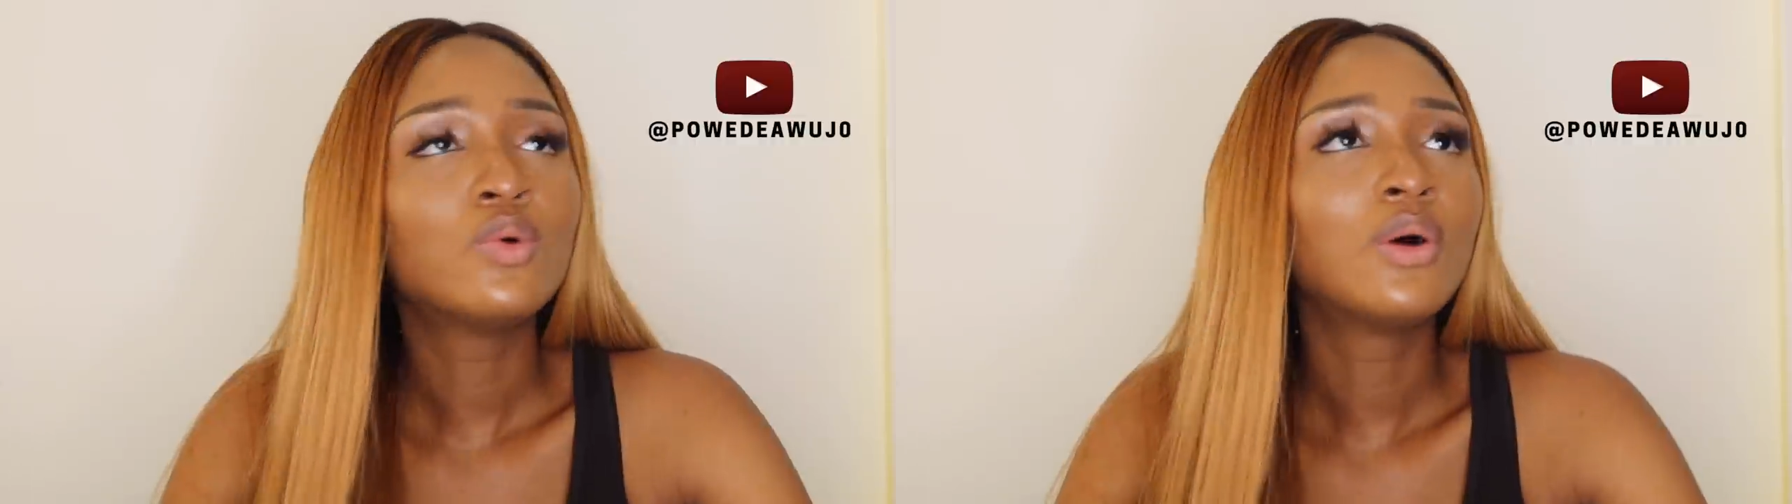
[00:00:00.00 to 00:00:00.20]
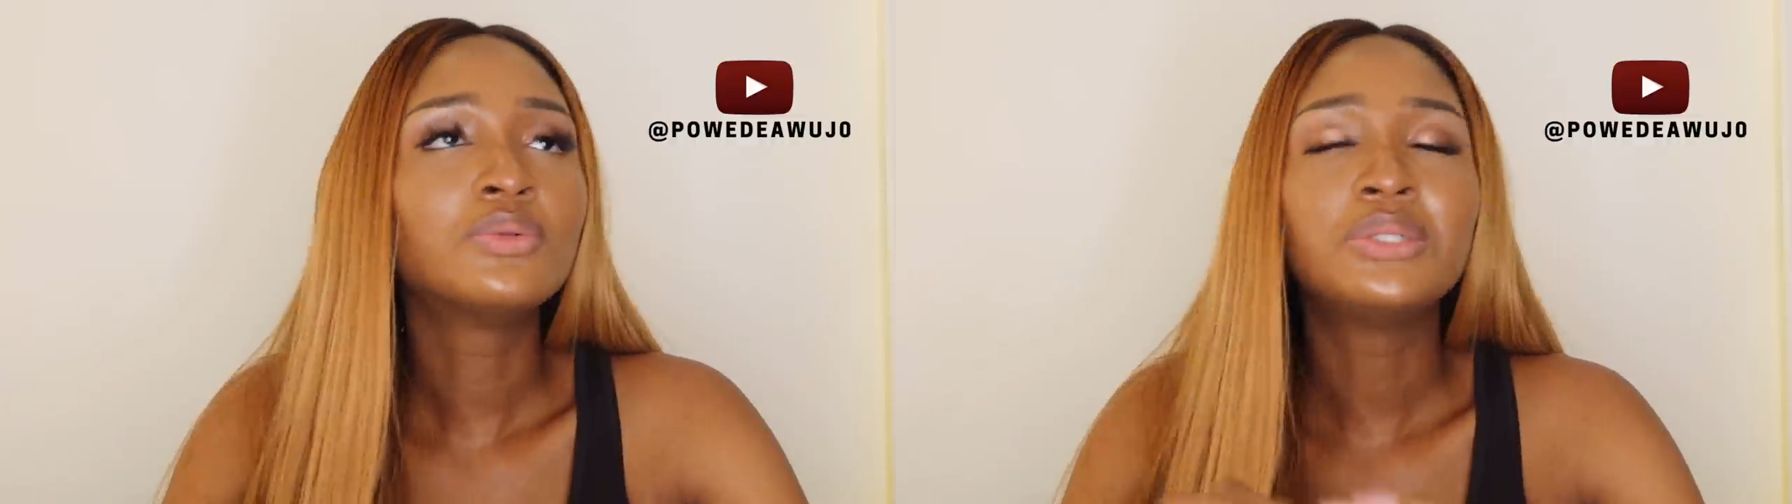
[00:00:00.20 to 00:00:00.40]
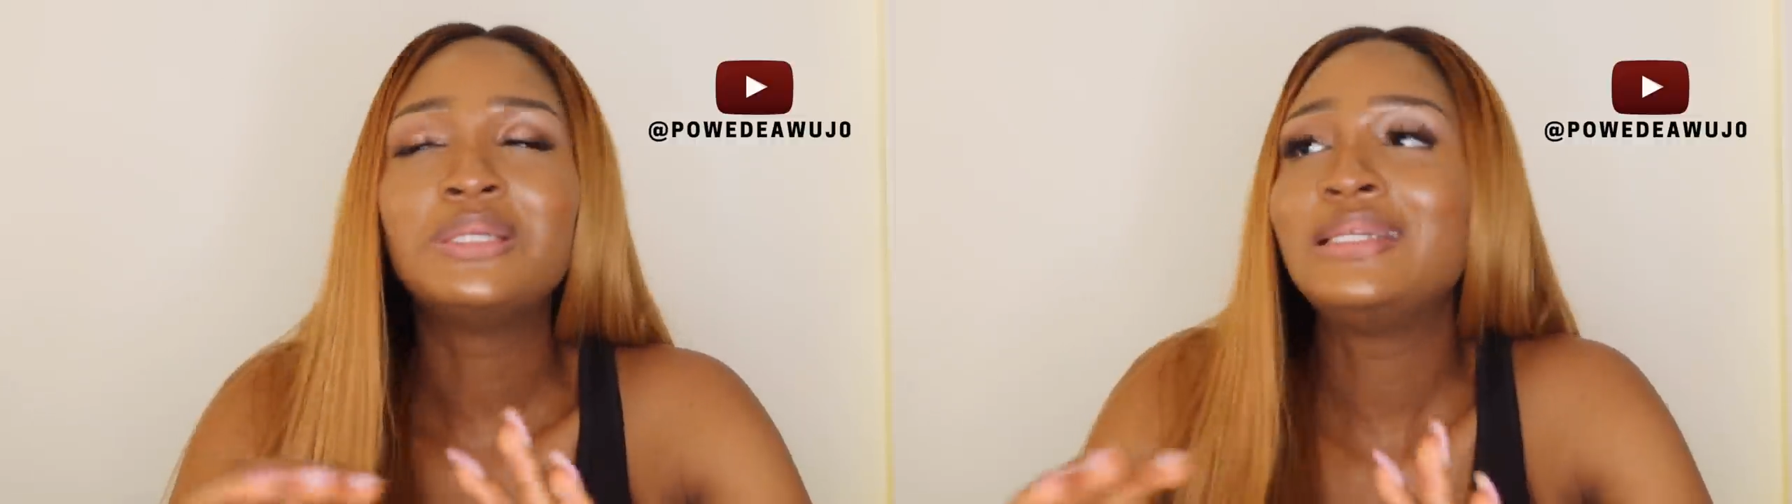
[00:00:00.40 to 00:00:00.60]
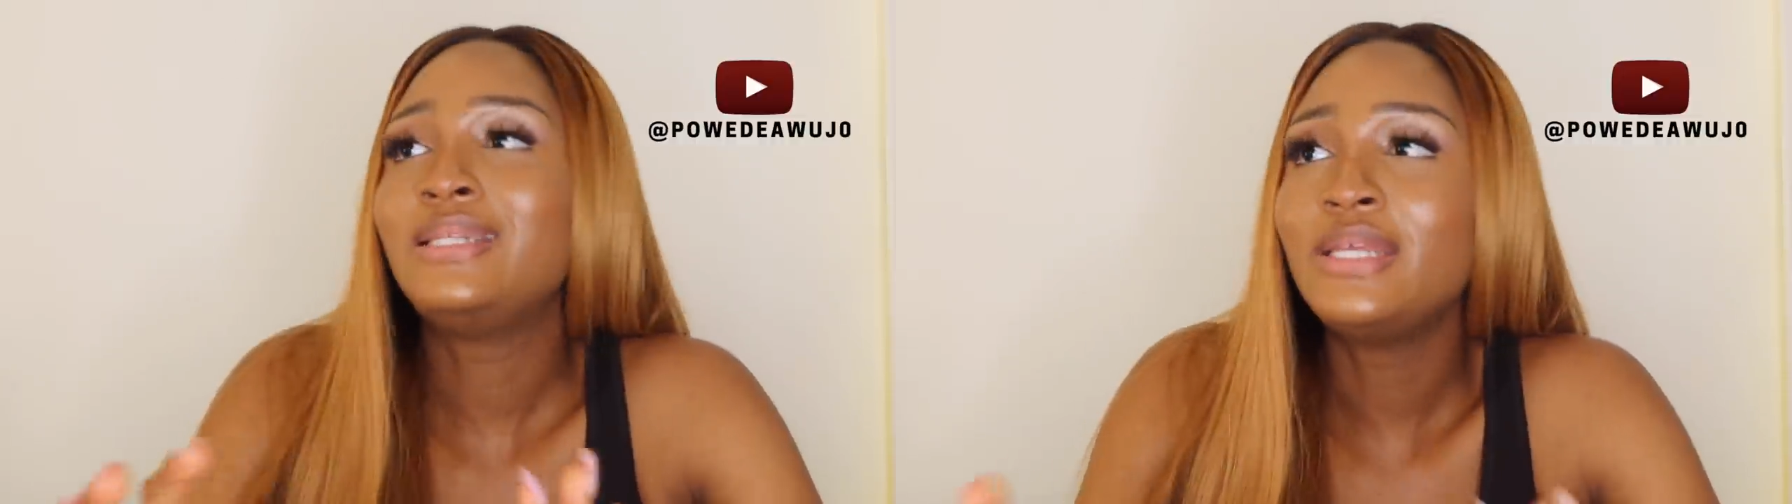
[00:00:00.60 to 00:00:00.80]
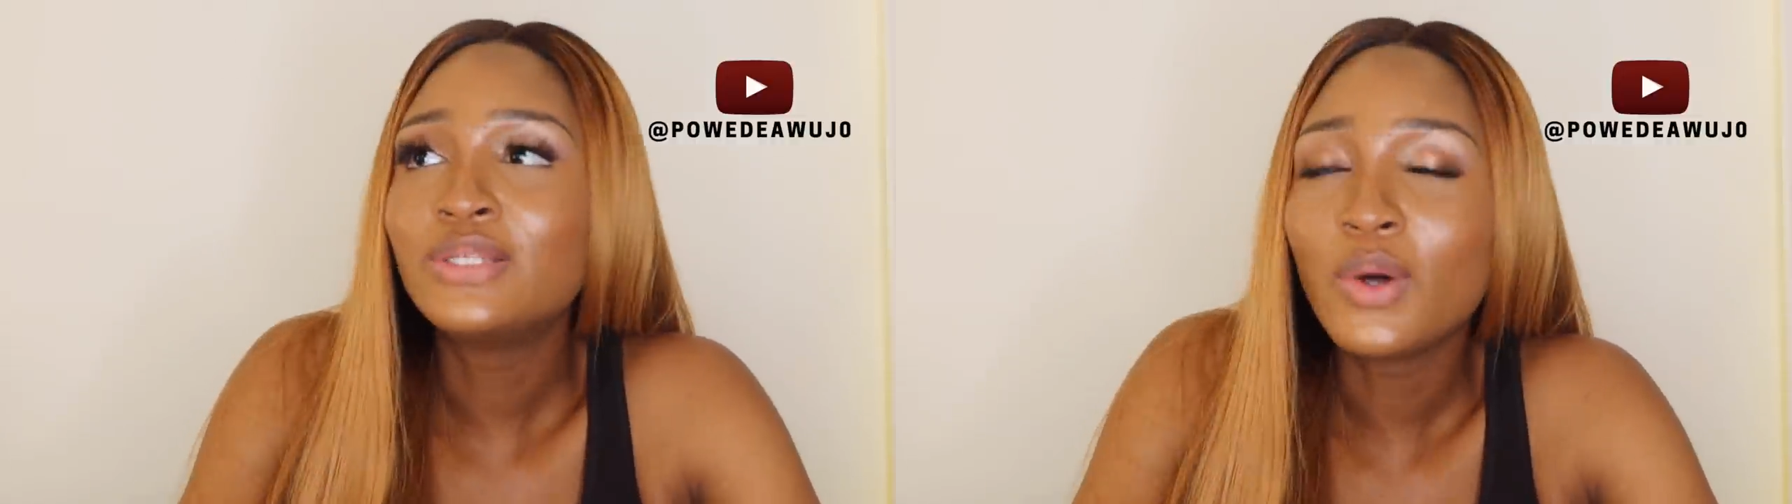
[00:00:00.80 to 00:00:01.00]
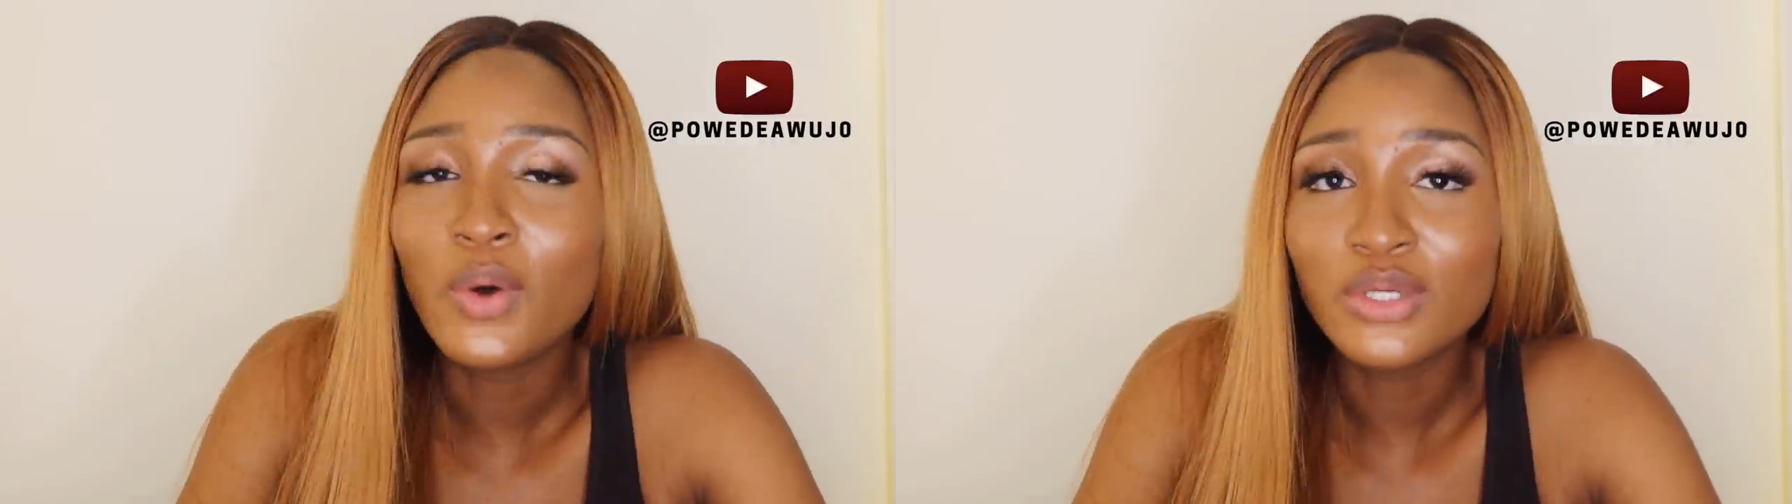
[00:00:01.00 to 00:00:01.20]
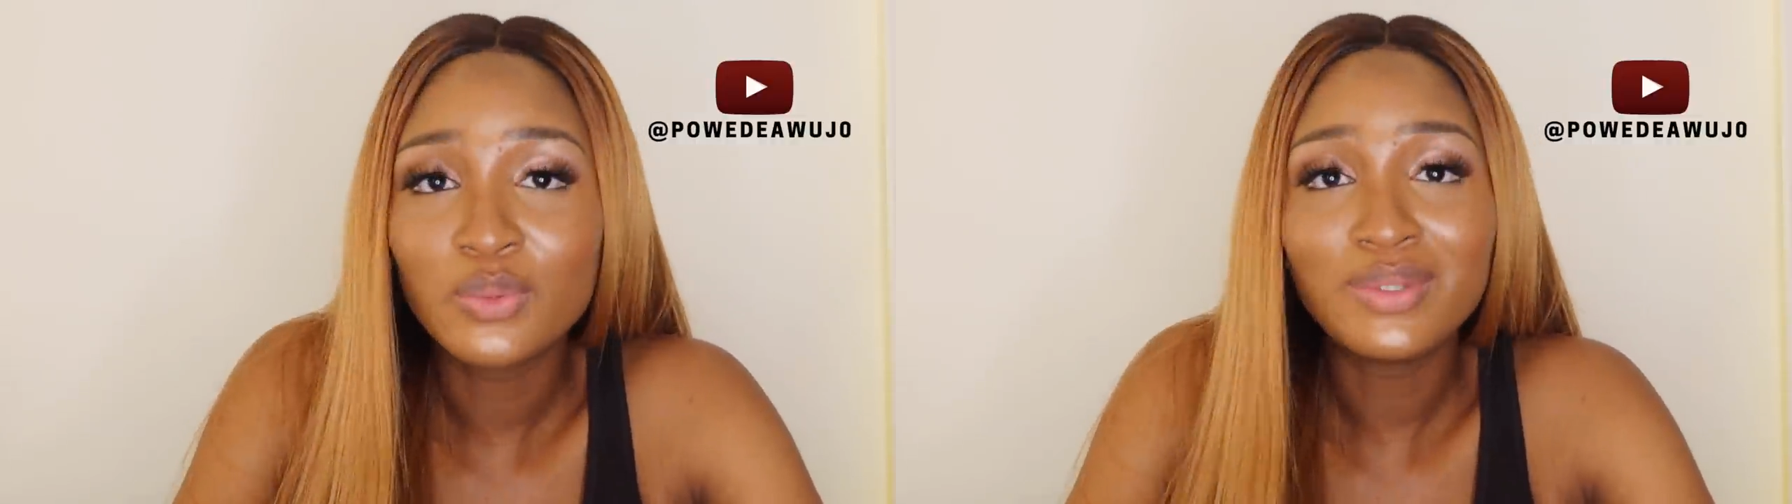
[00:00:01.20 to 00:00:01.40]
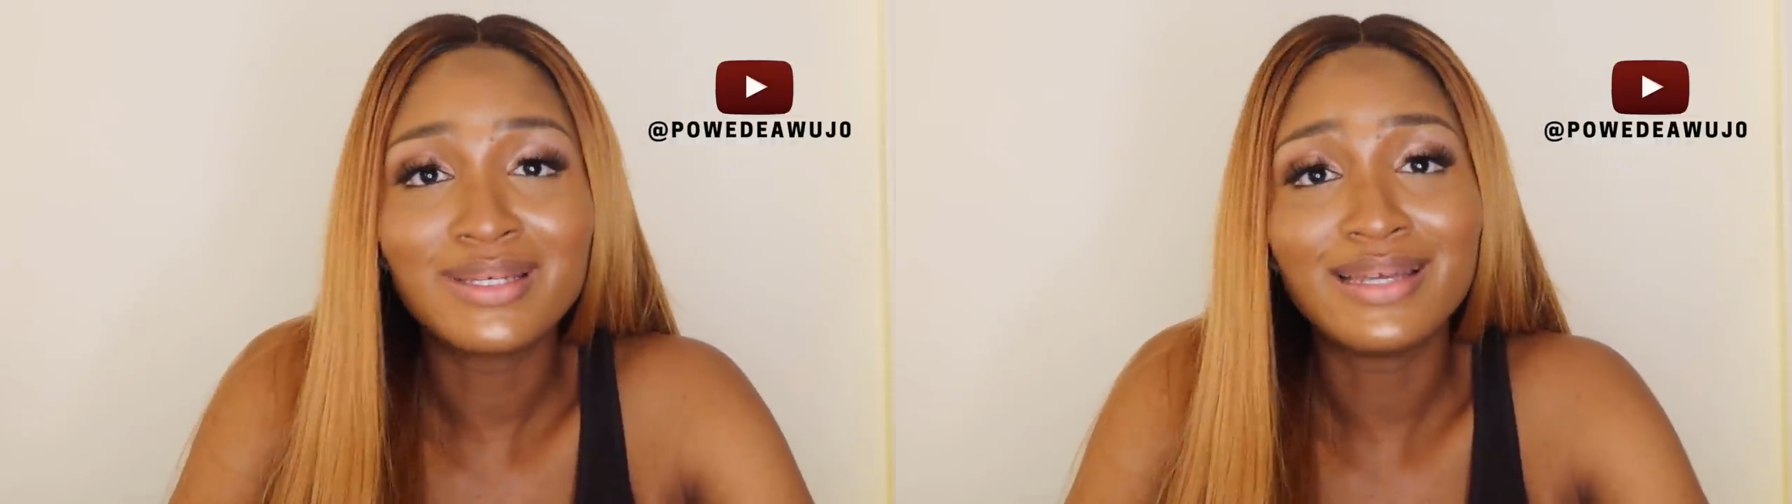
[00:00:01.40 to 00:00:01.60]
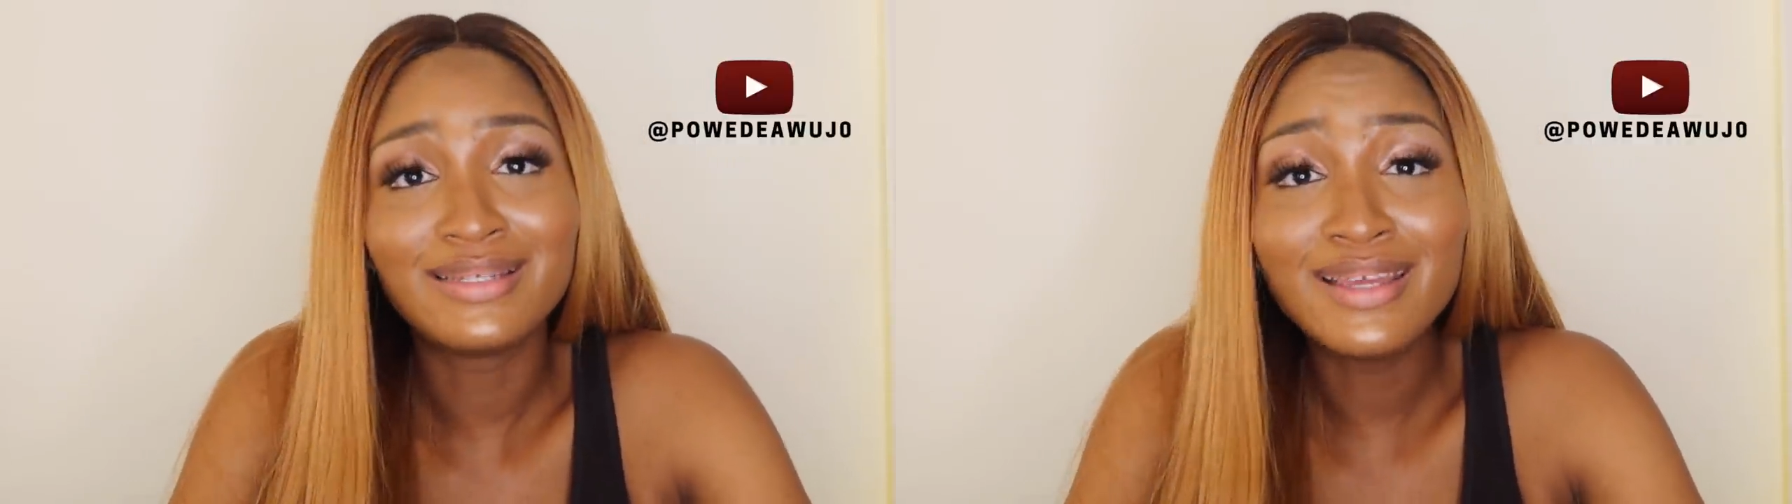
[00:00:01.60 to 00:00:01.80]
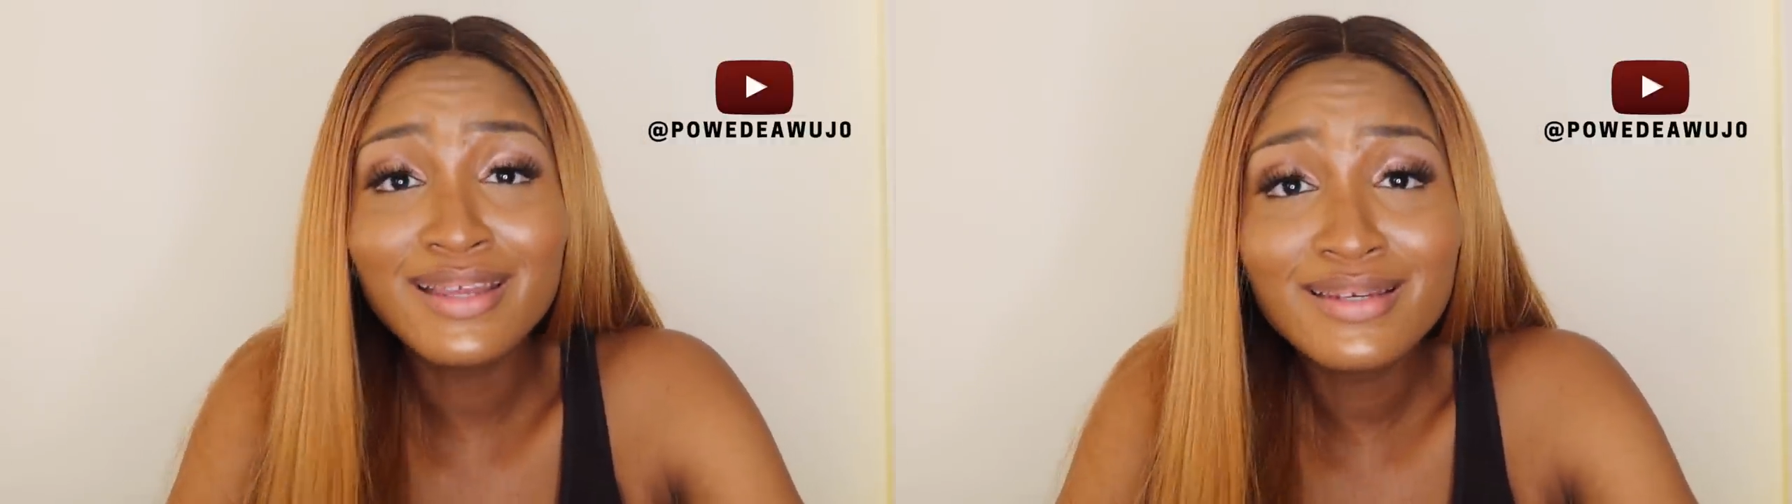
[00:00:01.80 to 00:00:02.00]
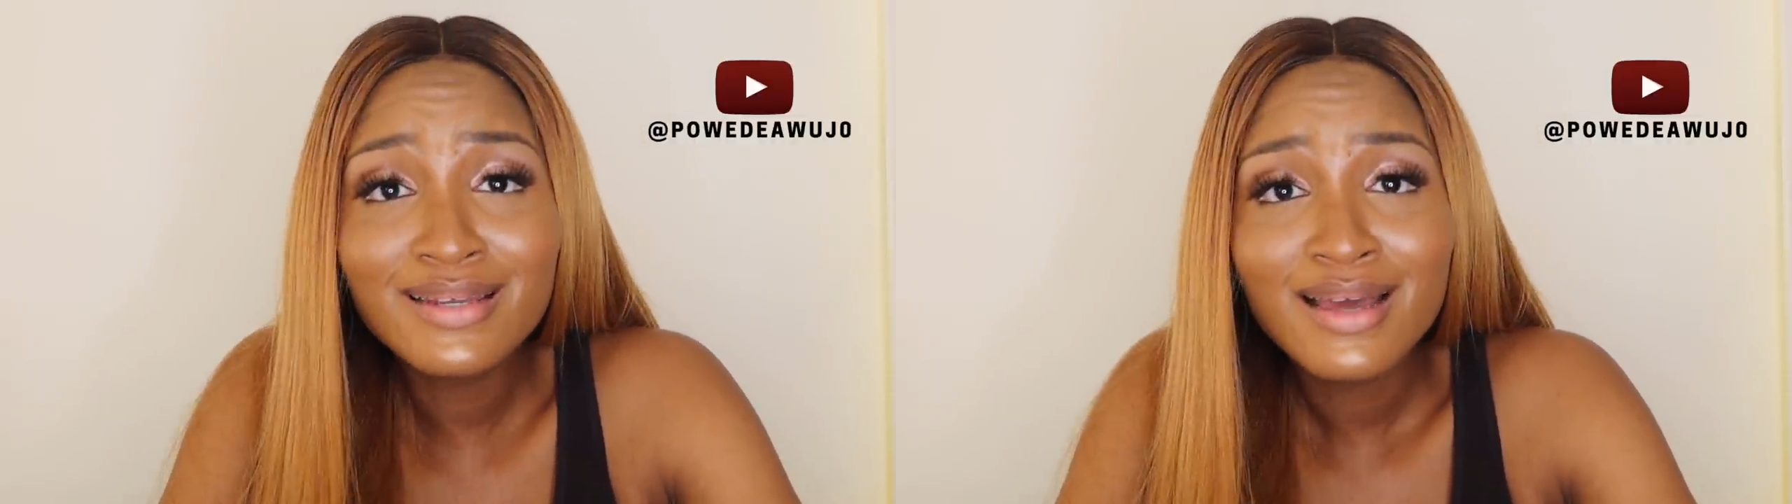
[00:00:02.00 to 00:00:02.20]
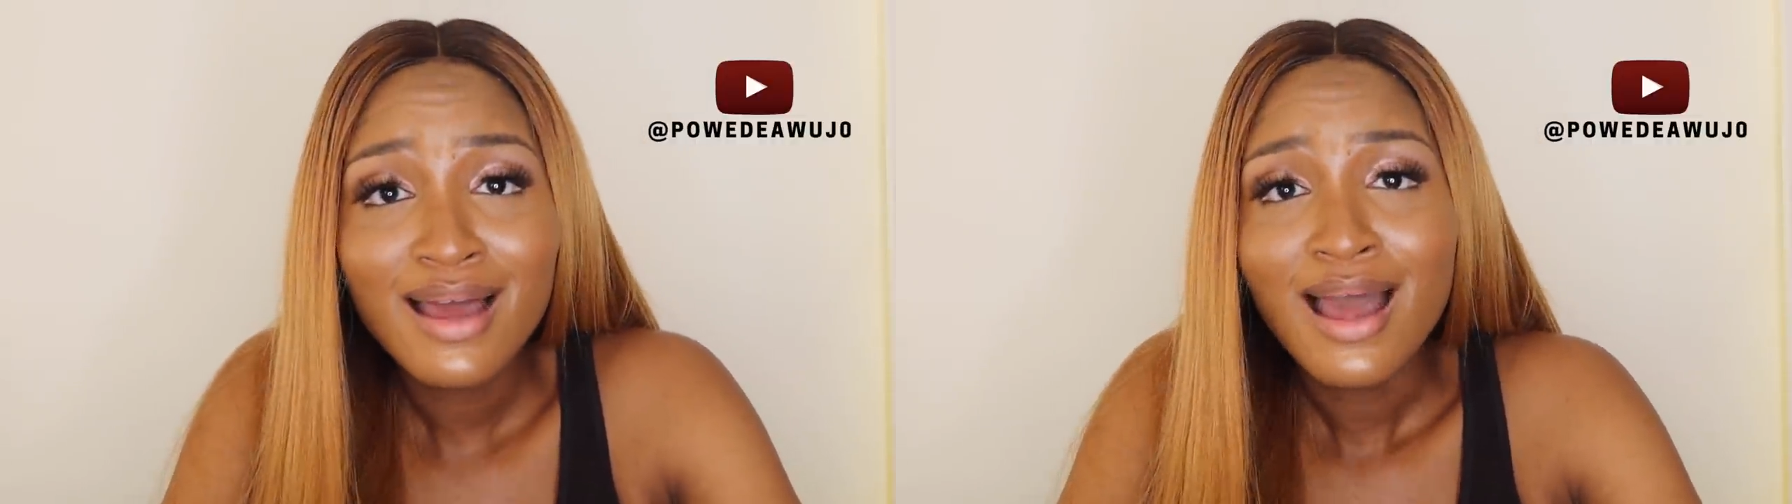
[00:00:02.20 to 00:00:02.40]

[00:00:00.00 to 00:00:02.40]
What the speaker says: oh, I want to do a detox, which I did.